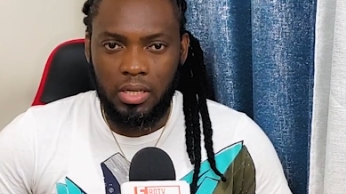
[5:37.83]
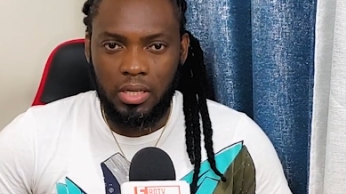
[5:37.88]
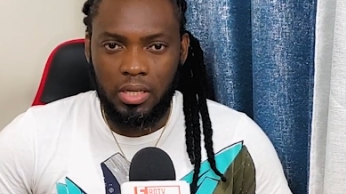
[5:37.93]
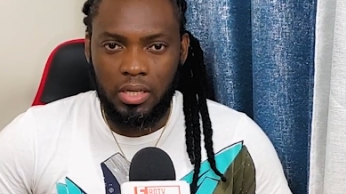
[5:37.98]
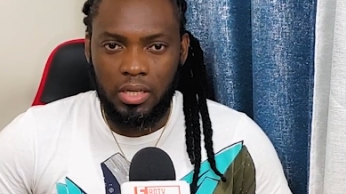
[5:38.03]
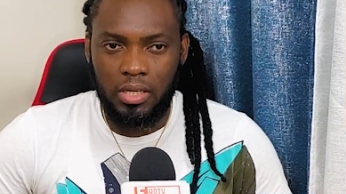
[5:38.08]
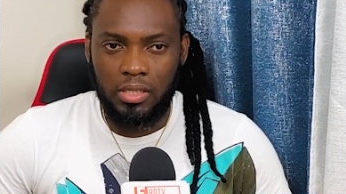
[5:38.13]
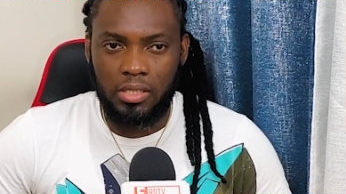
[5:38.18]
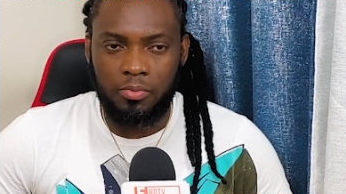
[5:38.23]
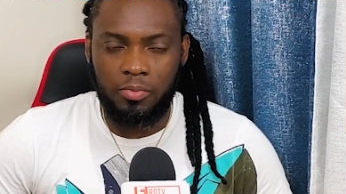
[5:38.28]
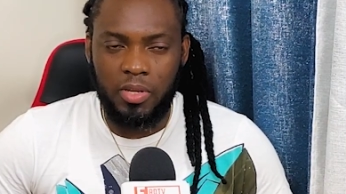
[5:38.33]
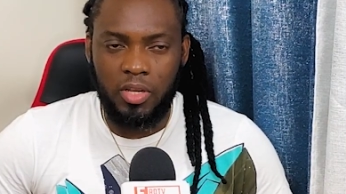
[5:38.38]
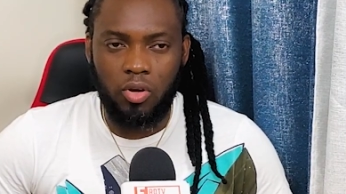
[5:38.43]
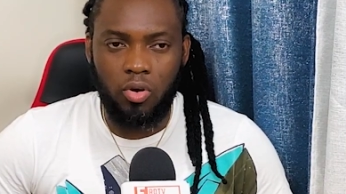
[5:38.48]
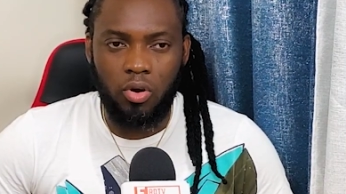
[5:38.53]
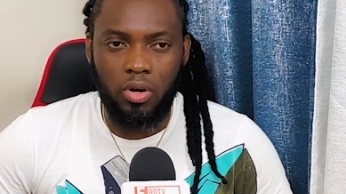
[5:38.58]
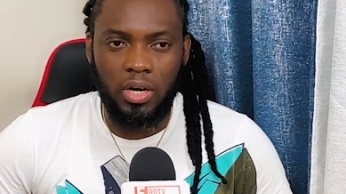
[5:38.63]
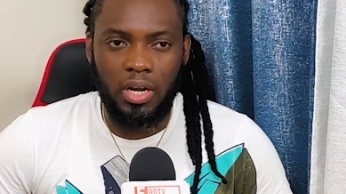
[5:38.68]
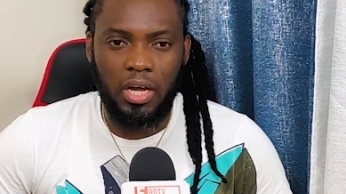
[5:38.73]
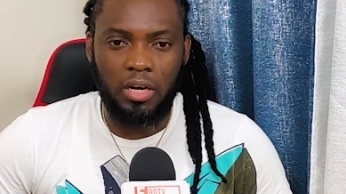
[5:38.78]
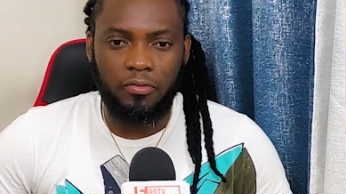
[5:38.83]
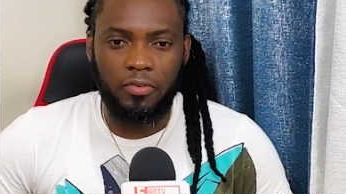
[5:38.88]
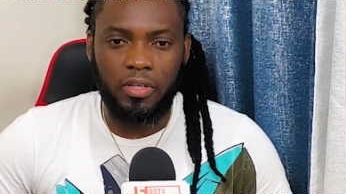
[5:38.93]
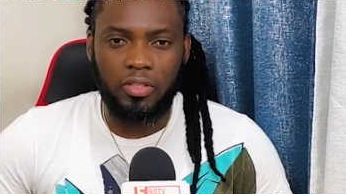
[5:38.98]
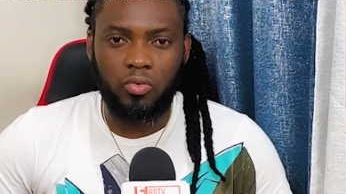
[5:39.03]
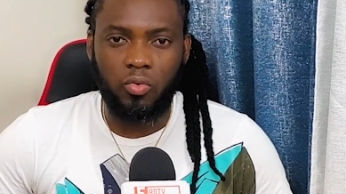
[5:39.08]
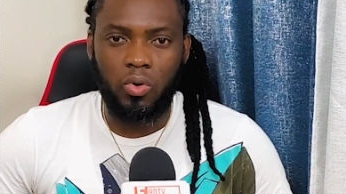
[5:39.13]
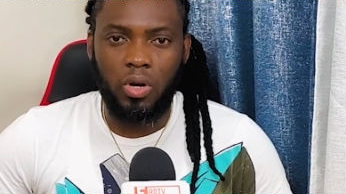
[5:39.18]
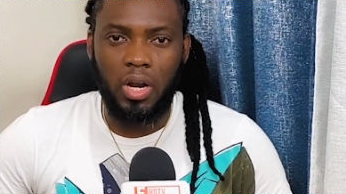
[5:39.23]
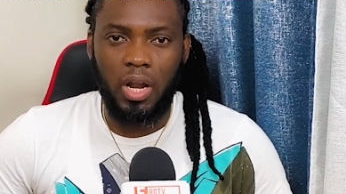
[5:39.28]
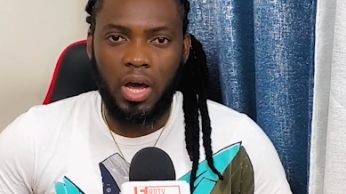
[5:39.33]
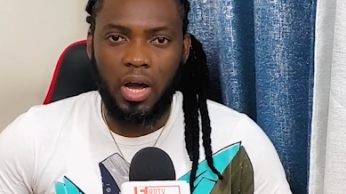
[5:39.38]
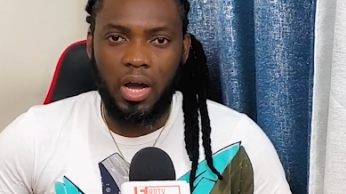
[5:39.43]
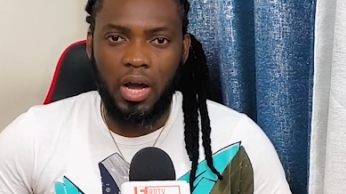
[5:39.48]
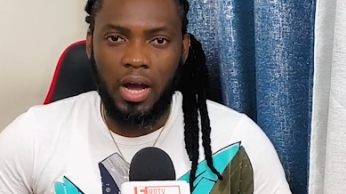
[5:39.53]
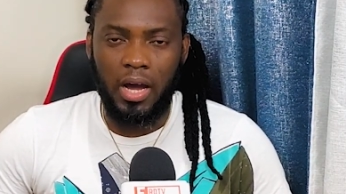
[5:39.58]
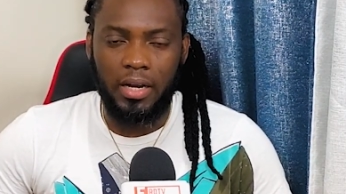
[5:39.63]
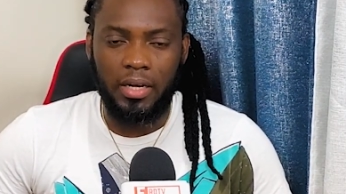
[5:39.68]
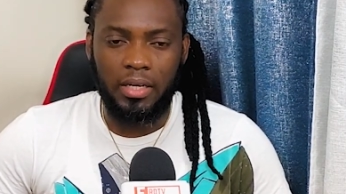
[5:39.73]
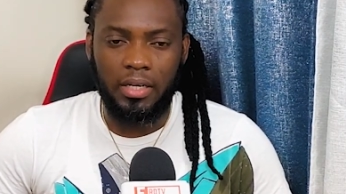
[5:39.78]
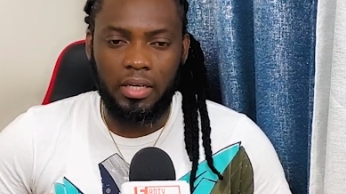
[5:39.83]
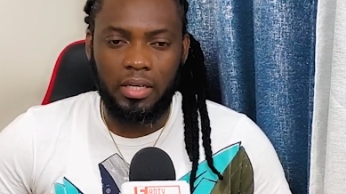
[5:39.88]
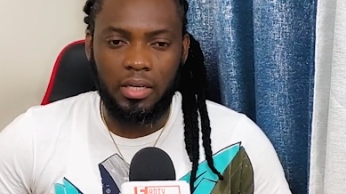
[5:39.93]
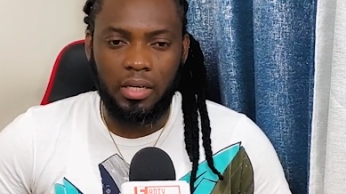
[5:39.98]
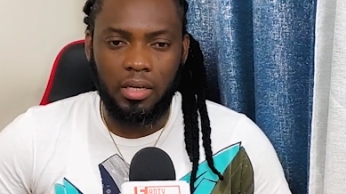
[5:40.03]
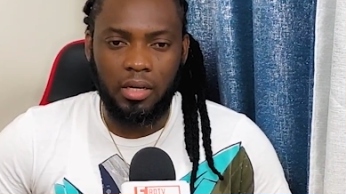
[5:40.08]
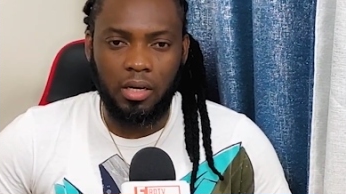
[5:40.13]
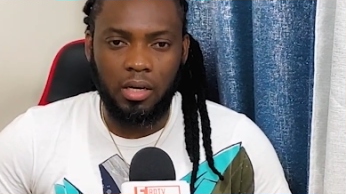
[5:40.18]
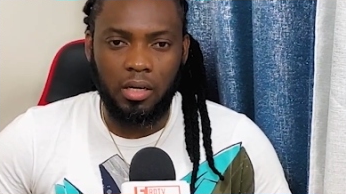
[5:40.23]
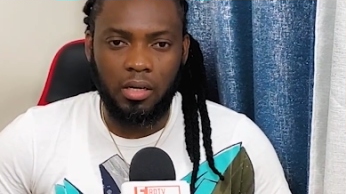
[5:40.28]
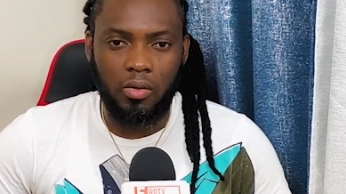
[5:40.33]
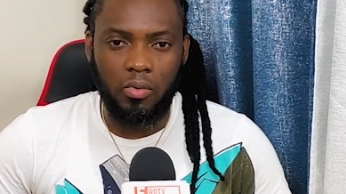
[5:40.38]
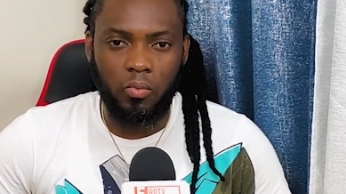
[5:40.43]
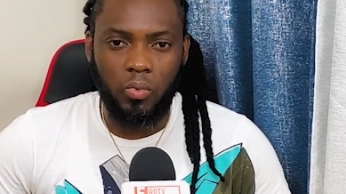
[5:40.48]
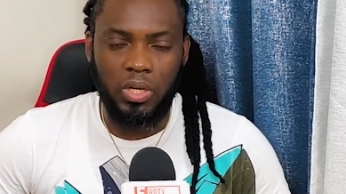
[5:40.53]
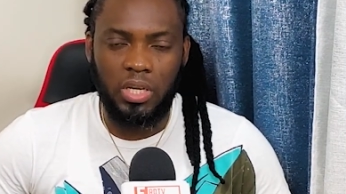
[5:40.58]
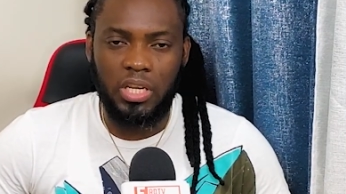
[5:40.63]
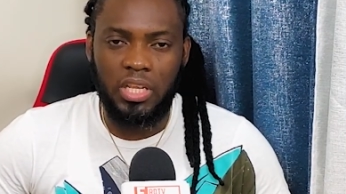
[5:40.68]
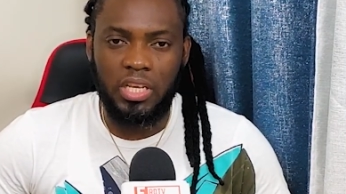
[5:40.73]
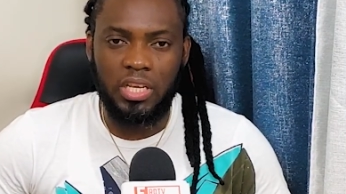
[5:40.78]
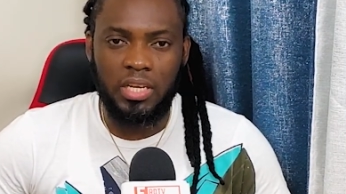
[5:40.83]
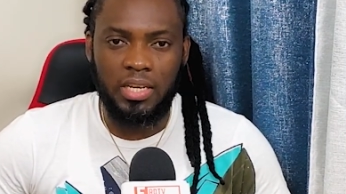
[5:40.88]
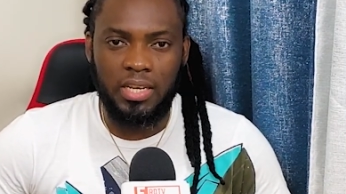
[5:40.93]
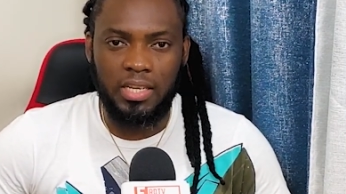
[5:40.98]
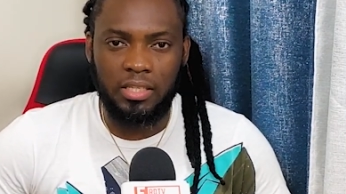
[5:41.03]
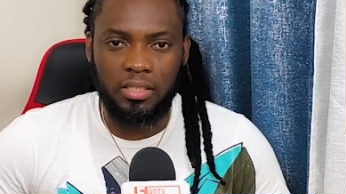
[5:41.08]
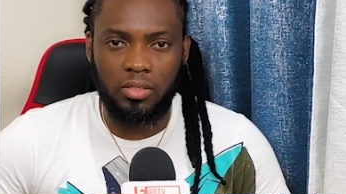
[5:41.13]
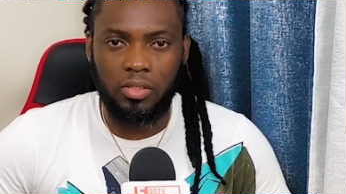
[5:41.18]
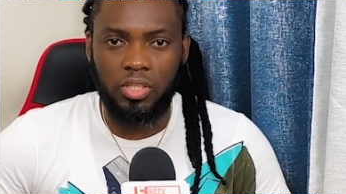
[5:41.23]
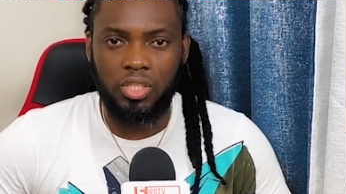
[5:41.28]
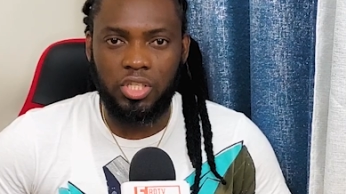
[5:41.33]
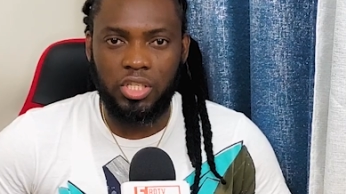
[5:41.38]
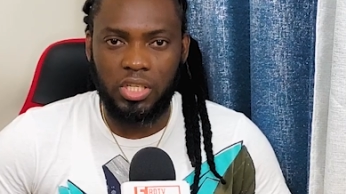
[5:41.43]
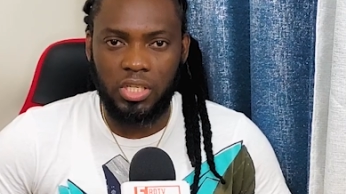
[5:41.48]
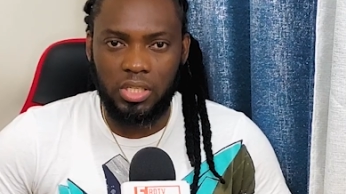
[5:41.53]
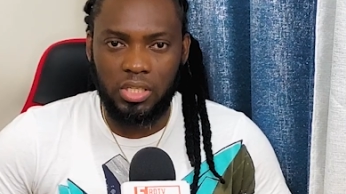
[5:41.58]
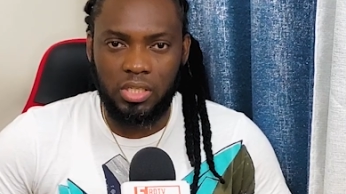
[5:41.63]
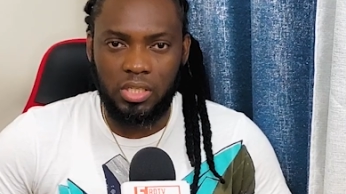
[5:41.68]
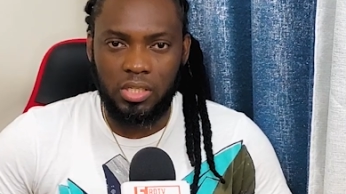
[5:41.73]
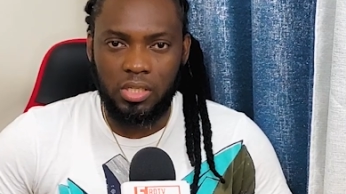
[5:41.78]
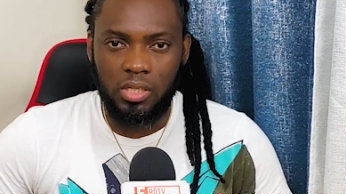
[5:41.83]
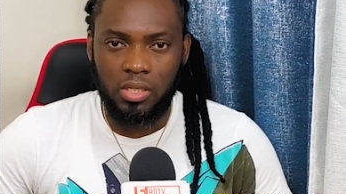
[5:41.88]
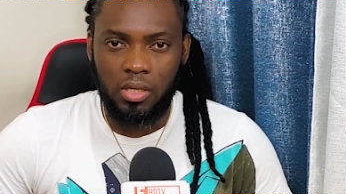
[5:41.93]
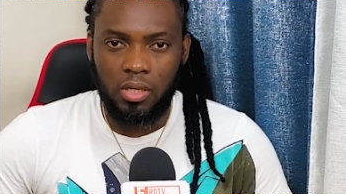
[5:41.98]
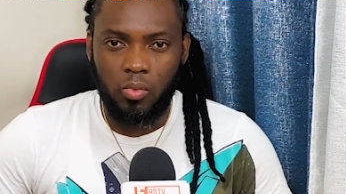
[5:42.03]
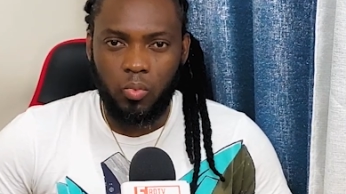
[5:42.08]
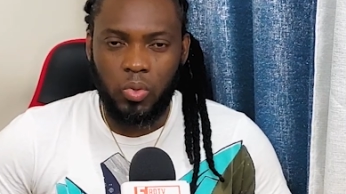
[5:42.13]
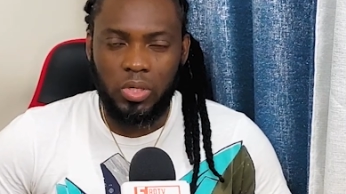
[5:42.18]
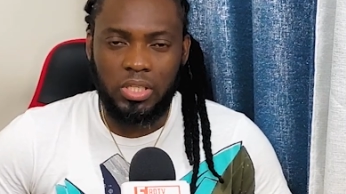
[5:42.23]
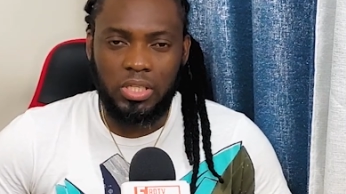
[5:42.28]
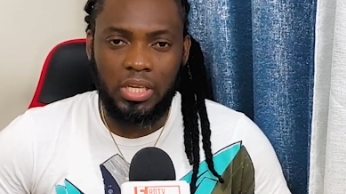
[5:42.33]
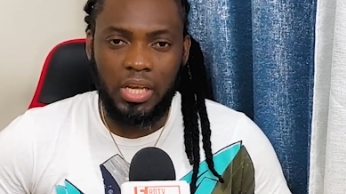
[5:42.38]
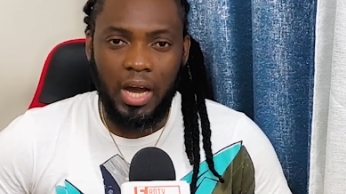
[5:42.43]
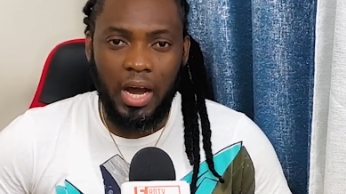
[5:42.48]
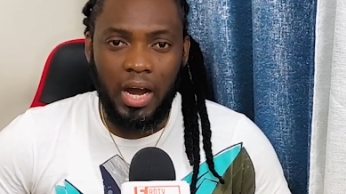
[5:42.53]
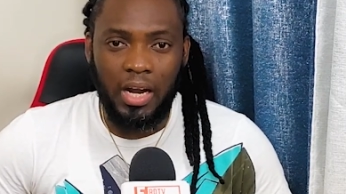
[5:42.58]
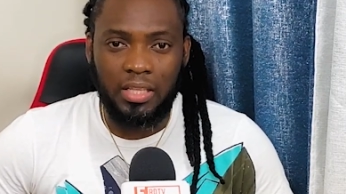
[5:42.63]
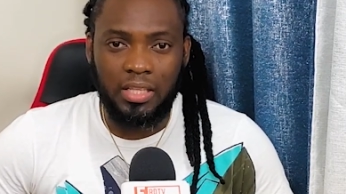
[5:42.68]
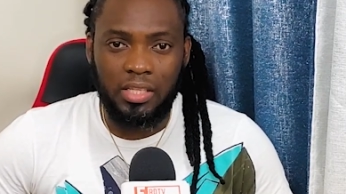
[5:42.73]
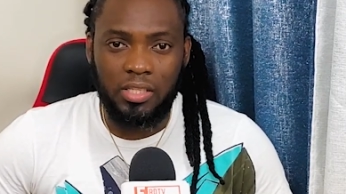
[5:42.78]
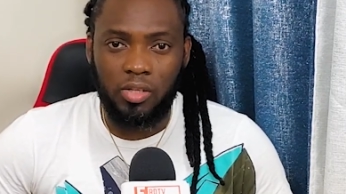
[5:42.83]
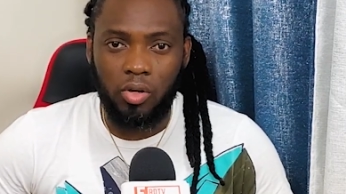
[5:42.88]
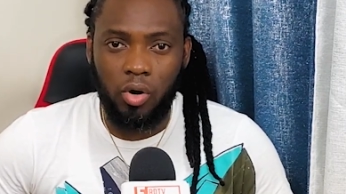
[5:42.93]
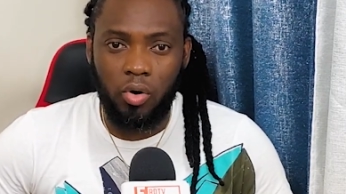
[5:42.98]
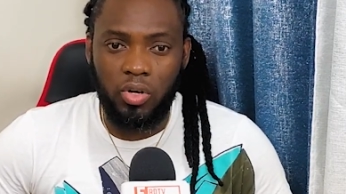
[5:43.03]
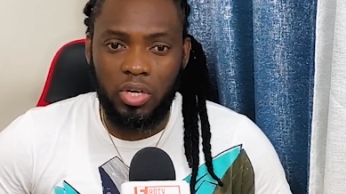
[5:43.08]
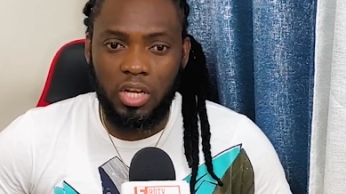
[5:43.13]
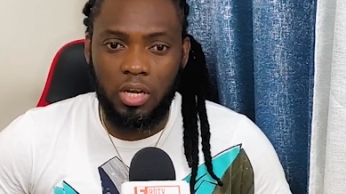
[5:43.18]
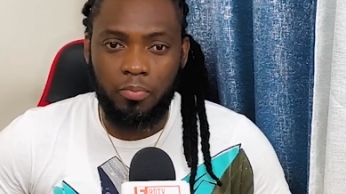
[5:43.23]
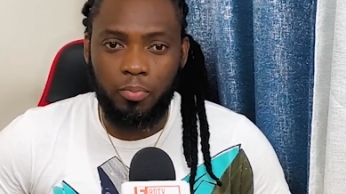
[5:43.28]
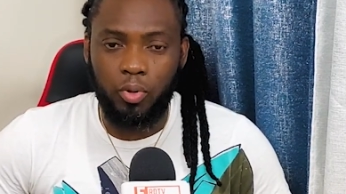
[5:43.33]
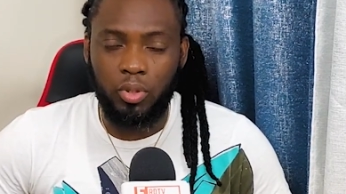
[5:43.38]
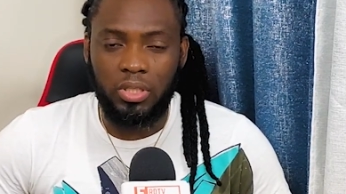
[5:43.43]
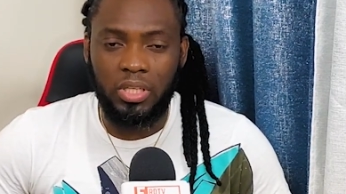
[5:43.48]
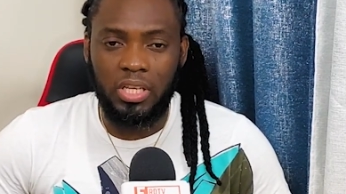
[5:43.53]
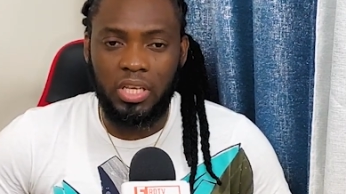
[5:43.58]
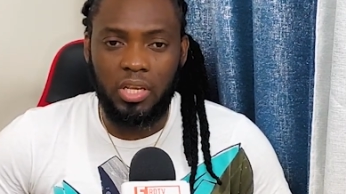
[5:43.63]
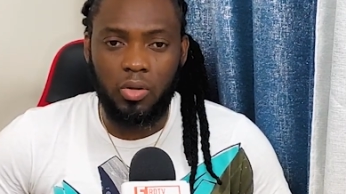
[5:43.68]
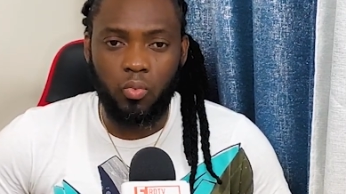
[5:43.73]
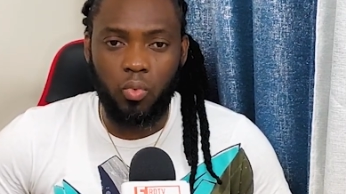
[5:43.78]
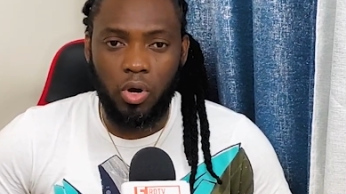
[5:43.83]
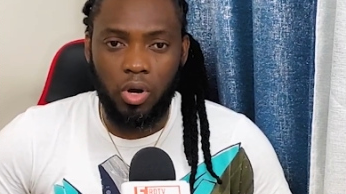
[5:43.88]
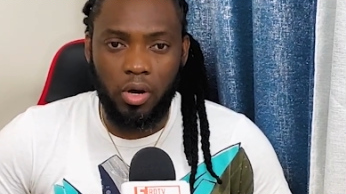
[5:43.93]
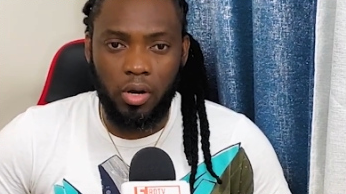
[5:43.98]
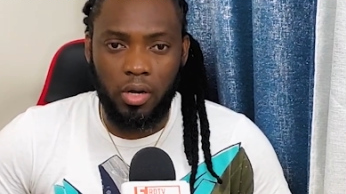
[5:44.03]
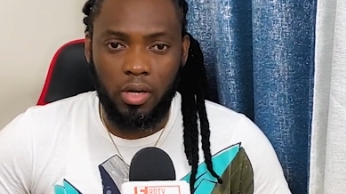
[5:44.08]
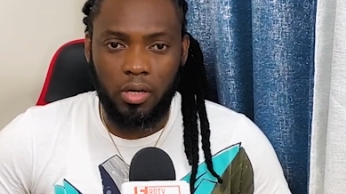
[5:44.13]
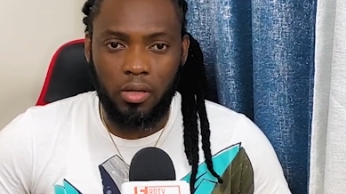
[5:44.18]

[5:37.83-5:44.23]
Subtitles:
It's been going on for too long and we need this to change. We see artists out there putting in work.